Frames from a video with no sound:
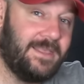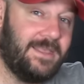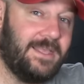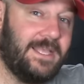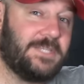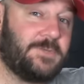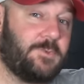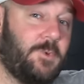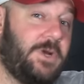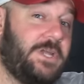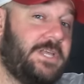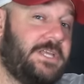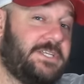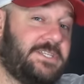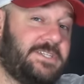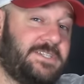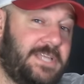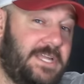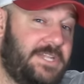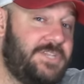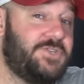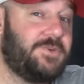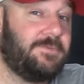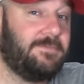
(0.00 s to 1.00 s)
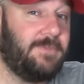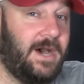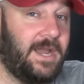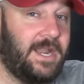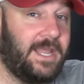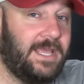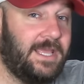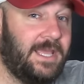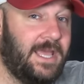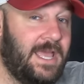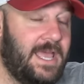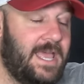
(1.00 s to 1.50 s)
is where you send your
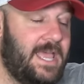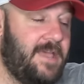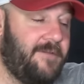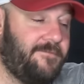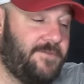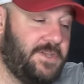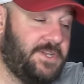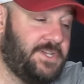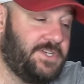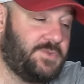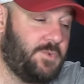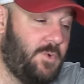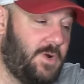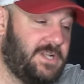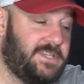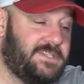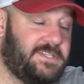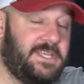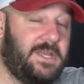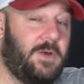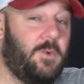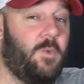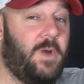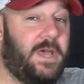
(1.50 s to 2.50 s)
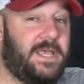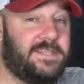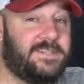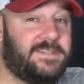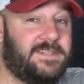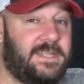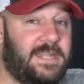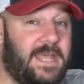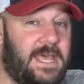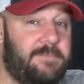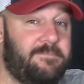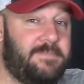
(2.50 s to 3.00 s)
money if you just want to see it
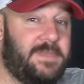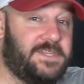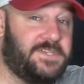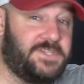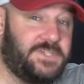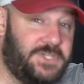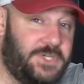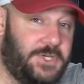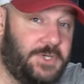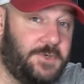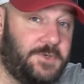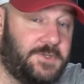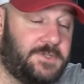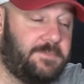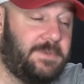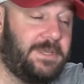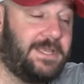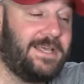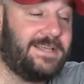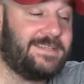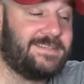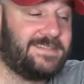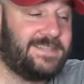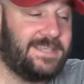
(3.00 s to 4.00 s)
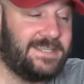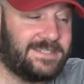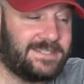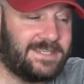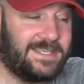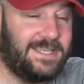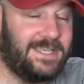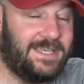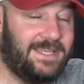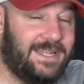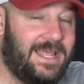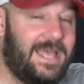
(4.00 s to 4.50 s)
wasted and misused, because this
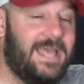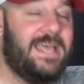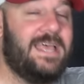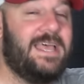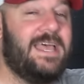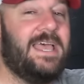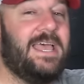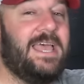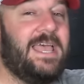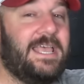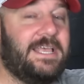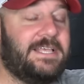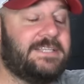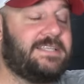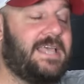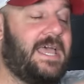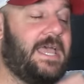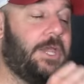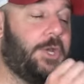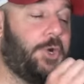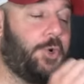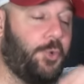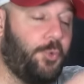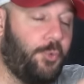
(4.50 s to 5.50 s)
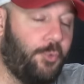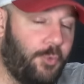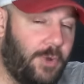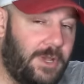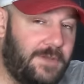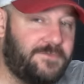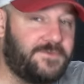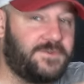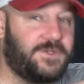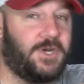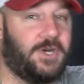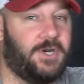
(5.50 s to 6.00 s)
kid is a
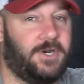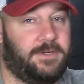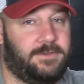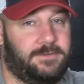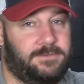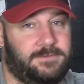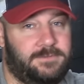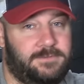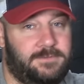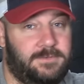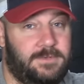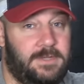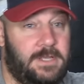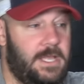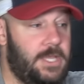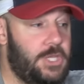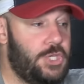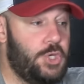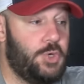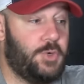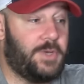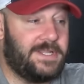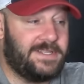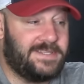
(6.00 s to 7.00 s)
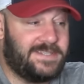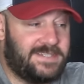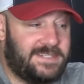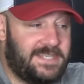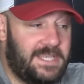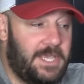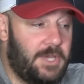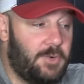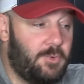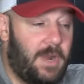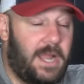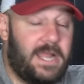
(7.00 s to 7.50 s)
grifter. You can
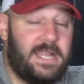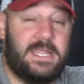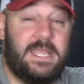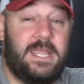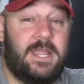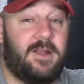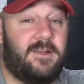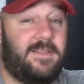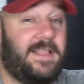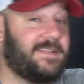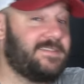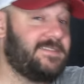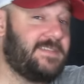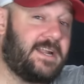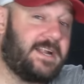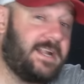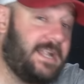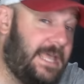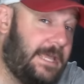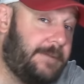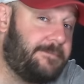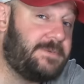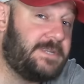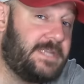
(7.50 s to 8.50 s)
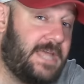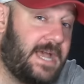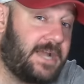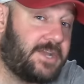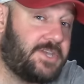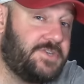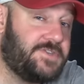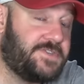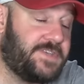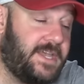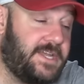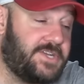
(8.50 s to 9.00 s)
see it right here. That's not an empty
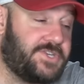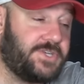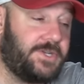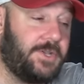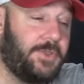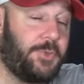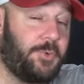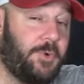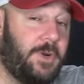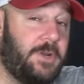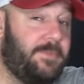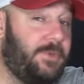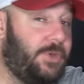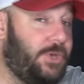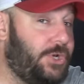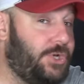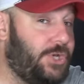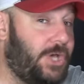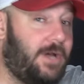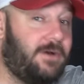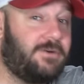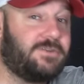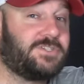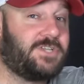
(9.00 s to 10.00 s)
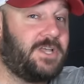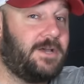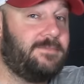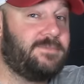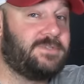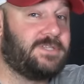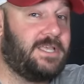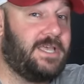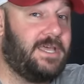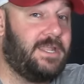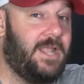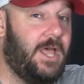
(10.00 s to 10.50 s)
accusation. $3 million
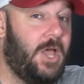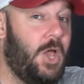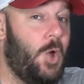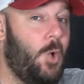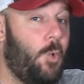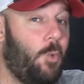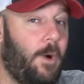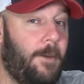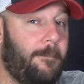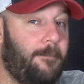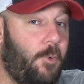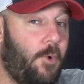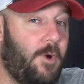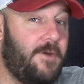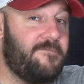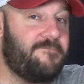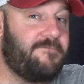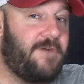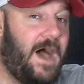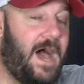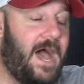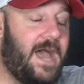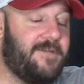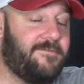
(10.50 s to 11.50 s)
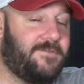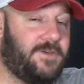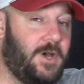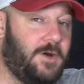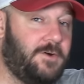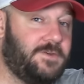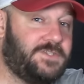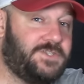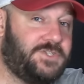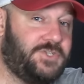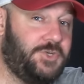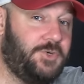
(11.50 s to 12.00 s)
comes in, $1.5
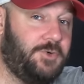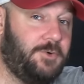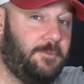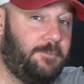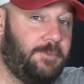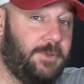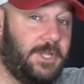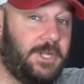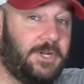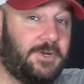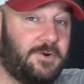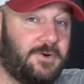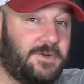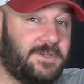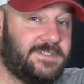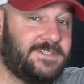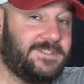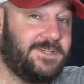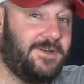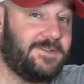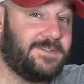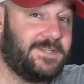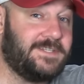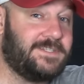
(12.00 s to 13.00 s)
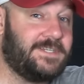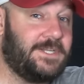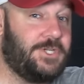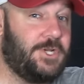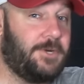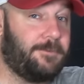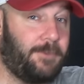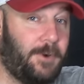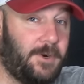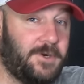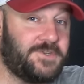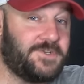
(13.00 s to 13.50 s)
goes to political consultants and
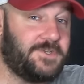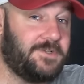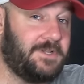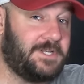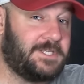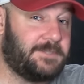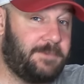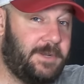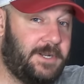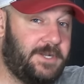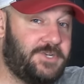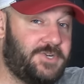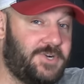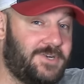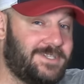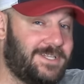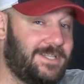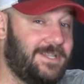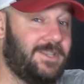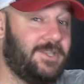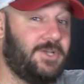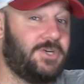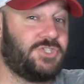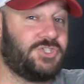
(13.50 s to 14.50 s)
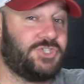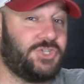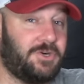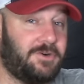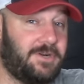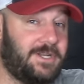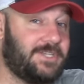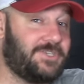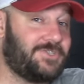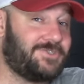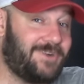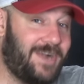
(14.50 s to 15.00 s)
your personal expenditures and
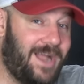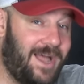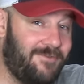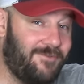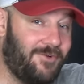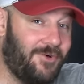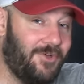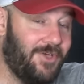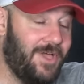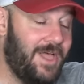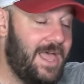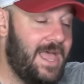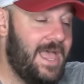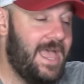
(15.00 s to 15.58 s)
luxurious travel.